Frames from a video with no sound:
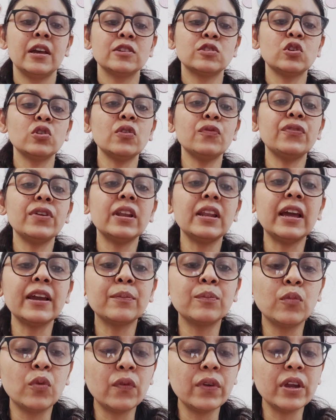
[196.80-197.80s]
So you feel
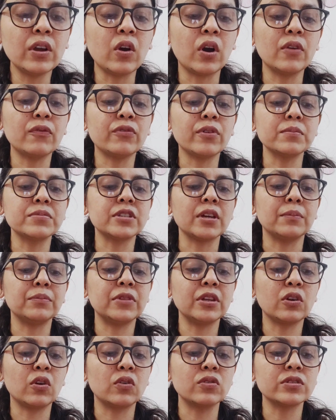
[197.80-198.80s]
like moving on from
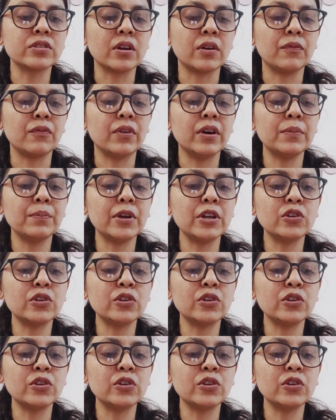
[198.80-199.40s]
something or someone,